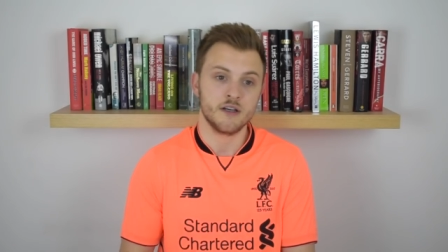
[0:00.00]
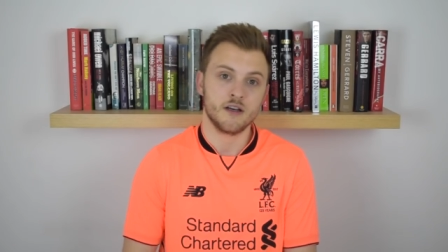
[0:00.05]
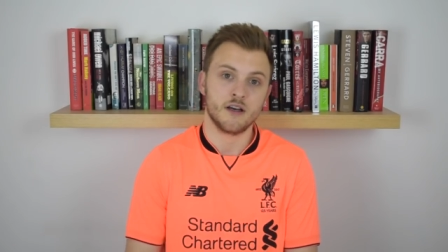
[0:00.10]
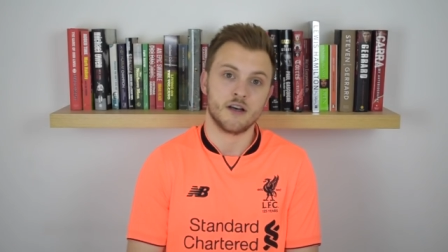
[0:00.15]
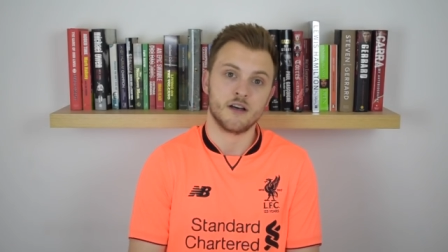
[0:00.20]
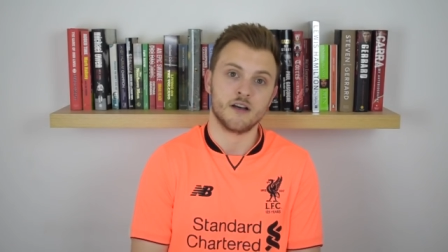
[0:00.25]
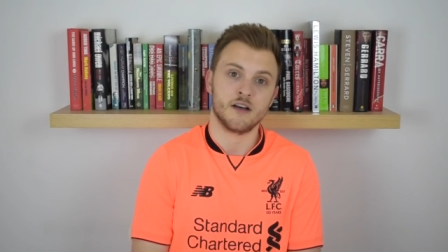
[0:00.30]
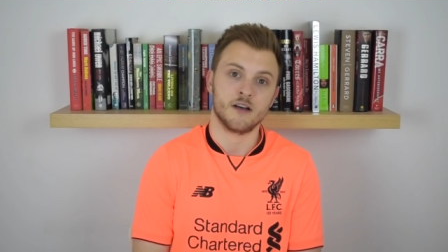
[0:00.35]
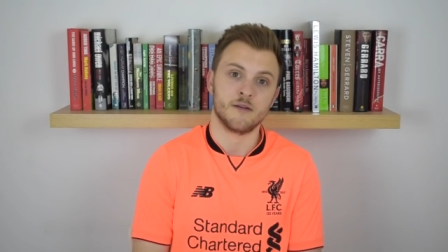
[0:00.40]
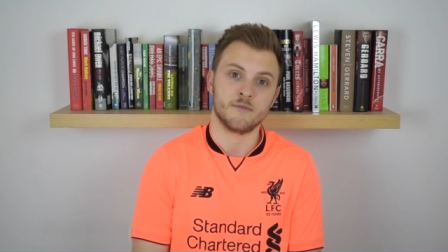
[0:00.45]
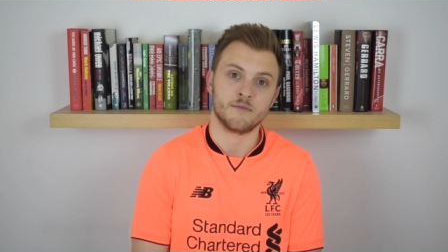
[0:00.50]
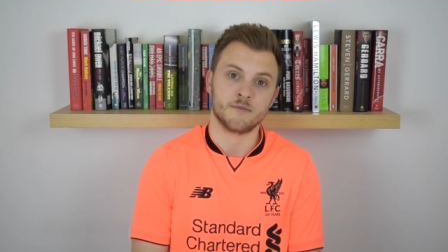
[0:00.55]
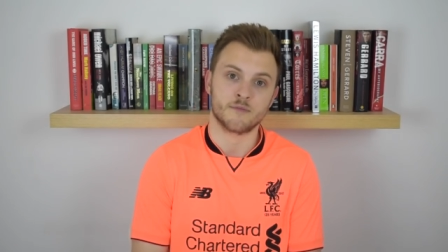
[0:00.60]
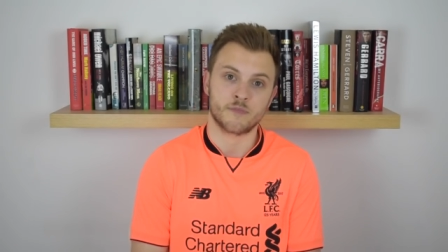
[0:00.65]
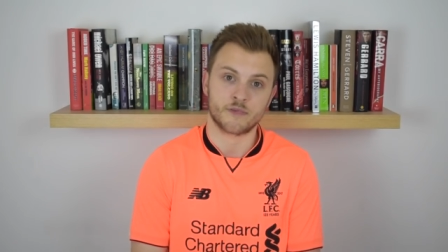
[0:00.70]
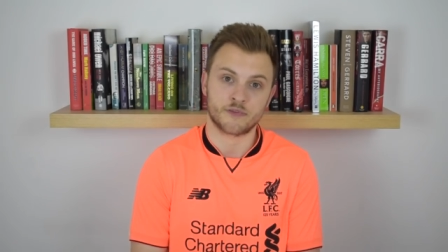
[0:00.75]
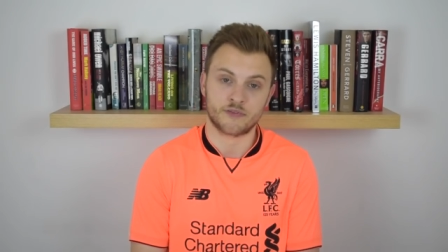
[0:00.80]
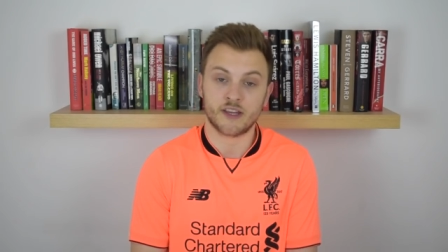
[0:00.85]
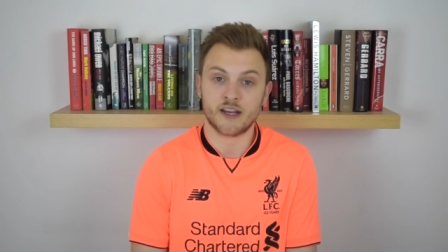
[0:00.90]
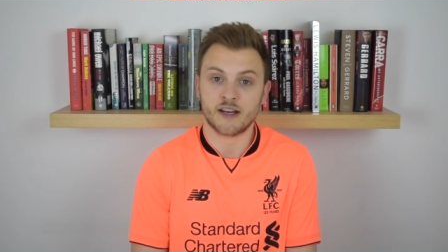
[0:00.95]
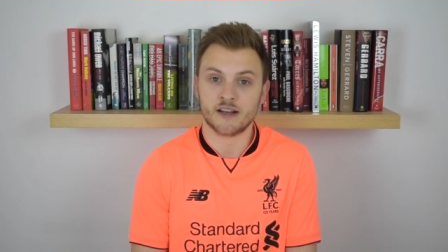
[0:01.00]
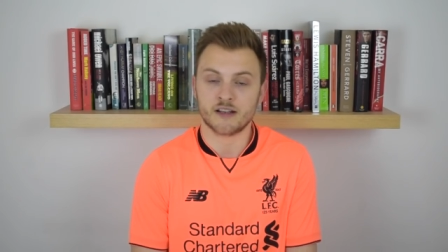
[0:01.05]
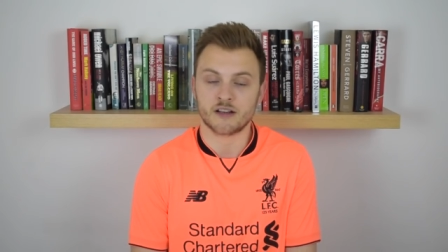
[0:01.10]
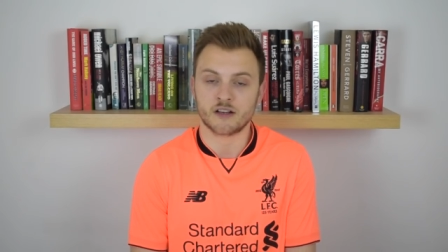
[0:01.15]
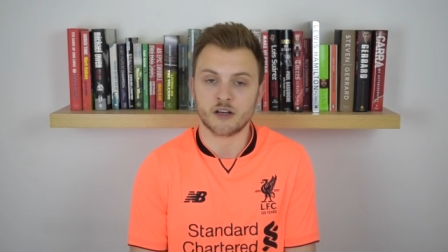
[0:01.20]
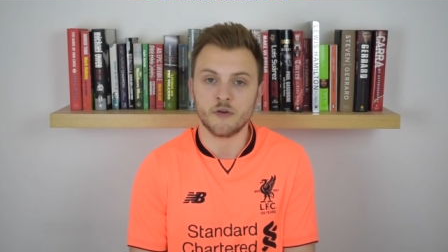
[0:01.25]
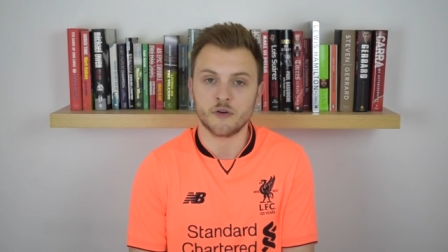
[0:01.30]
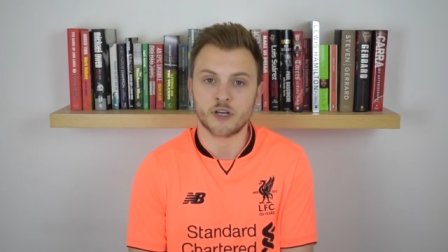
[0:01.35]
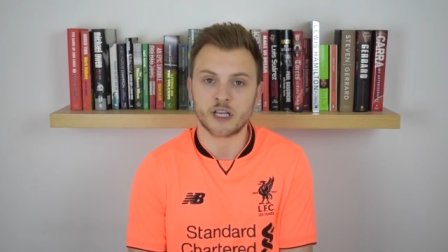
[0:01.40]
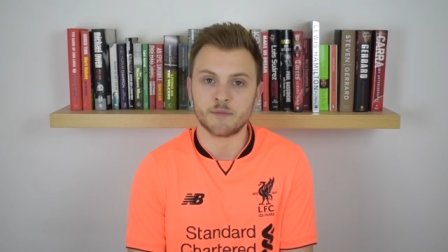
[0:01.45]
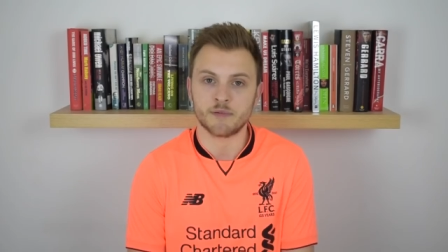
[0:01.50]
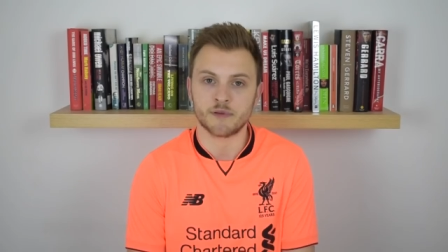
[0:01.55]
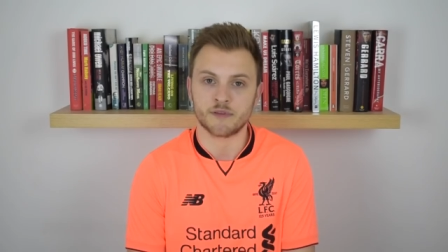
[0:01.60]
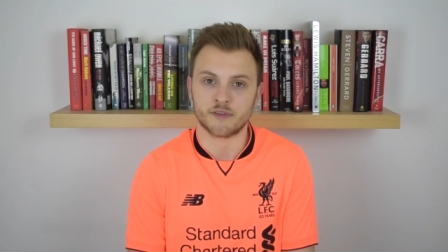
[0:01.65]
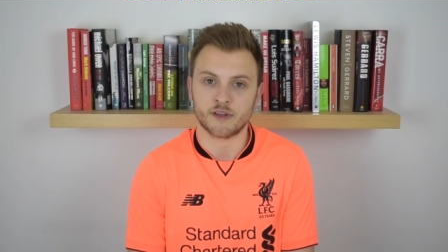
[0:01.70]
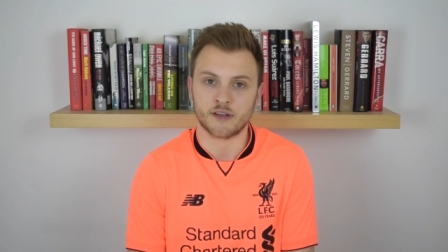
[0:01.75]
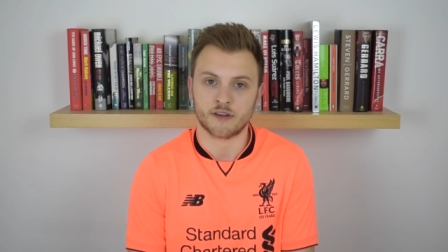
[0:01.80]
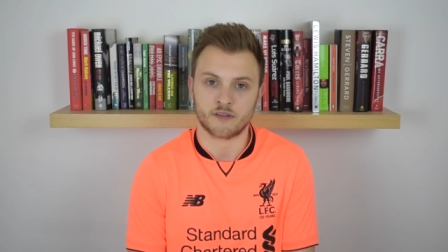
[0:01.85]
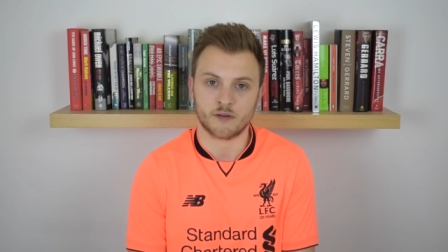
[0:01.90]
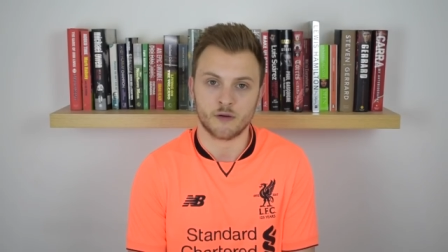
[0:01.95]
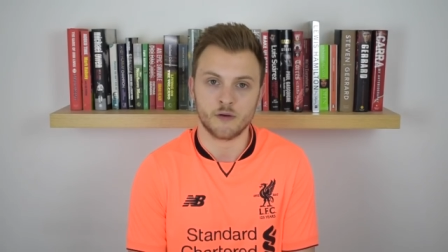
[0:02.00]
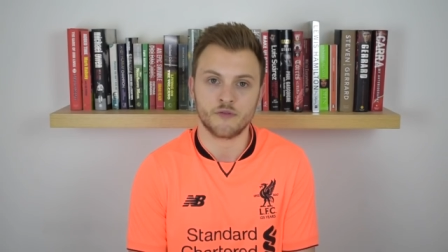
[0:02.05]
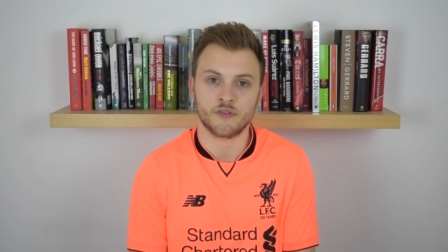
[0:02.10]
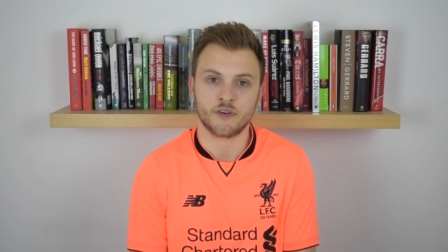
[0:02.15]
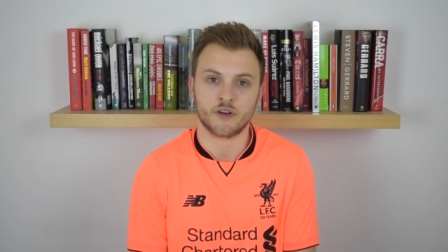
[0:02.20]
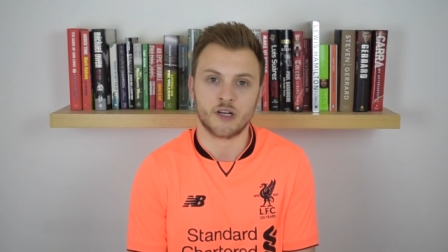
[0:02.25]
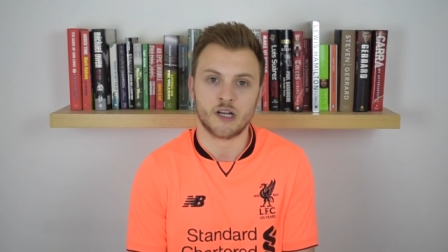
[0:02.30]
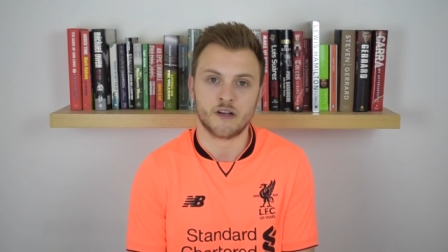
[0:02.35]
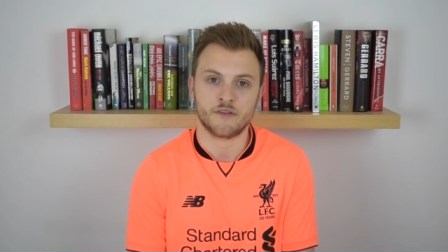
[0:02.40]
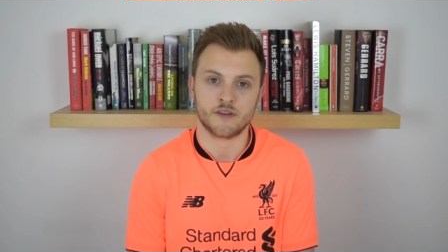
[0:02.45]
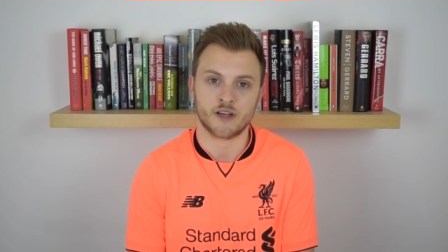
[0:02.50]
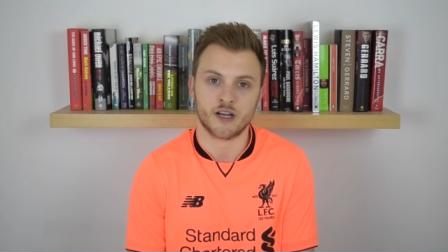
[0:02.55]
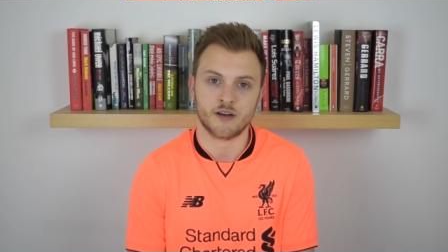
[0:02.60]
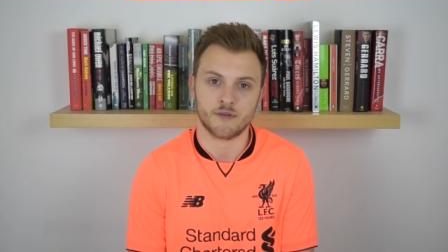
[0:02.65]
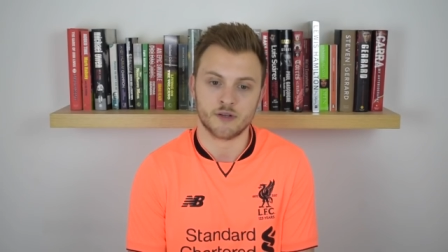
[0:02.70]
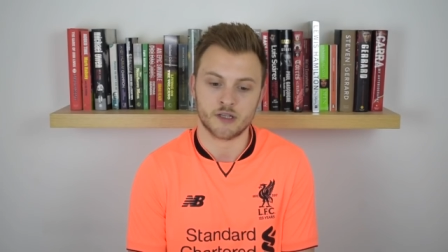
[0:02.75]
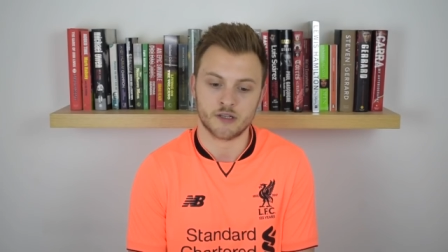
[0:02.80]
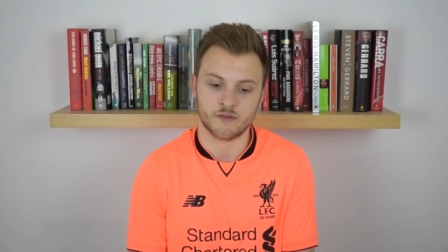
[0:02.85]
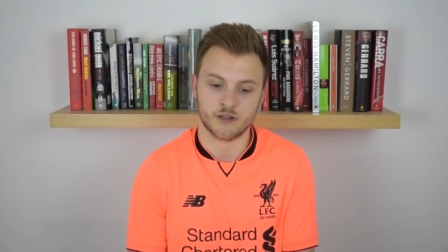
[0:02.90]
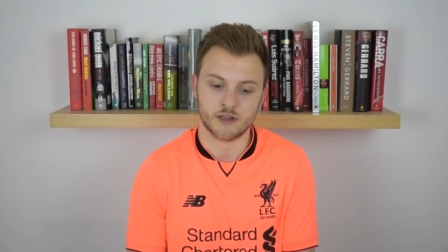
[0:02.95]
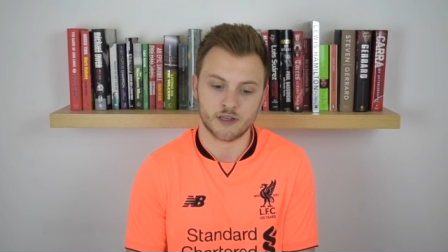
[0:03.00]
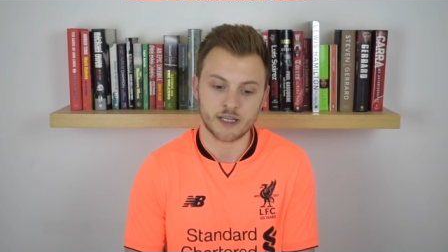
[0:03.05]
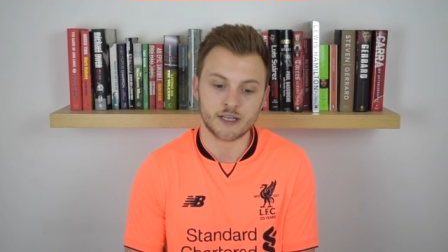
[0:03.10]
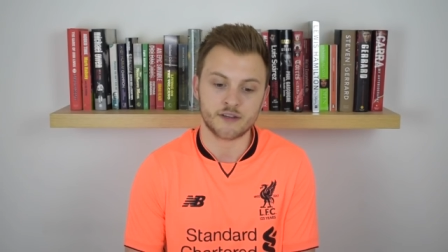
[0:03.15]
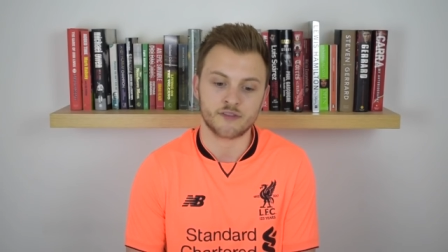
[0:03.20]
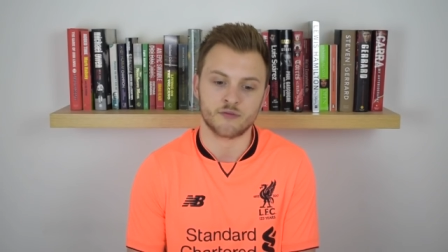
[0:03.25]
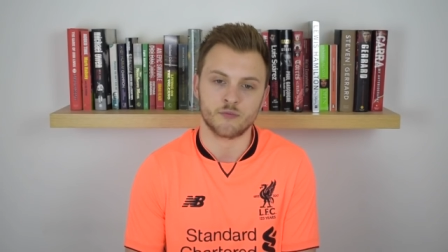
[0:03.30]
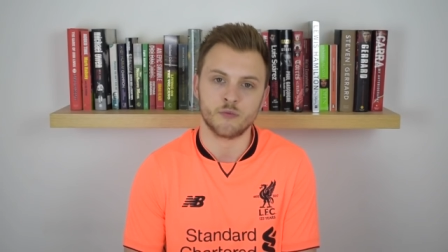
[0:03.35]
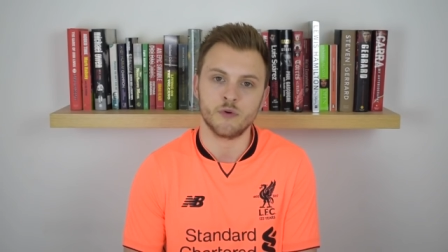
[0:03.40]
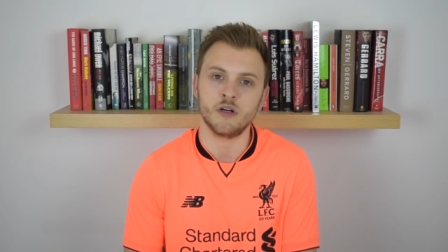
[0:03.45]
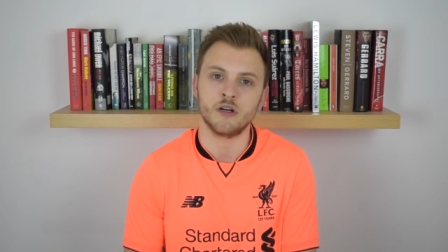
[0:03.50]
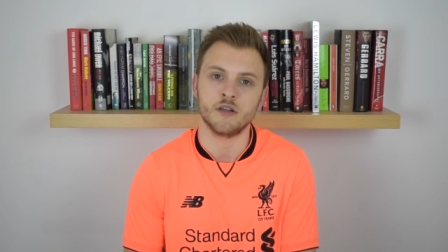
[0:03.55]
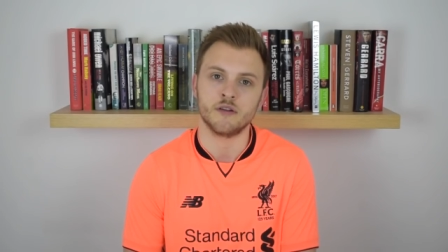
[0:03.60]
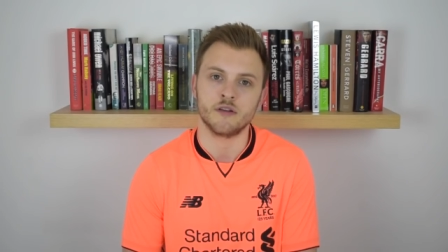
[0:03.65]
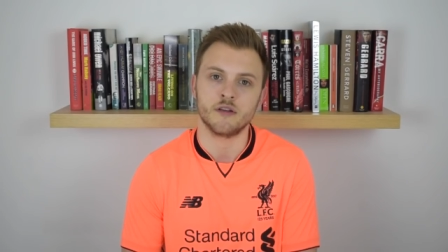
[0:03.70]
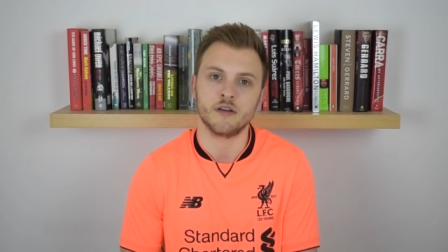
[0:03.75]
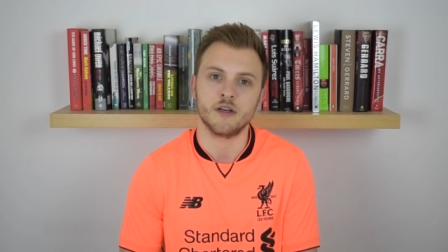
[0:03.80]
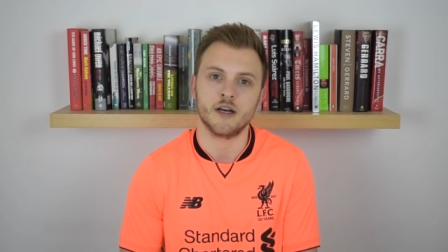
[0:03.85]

um, senior goalkeepers there, so obviously going to have to get rid of at least one.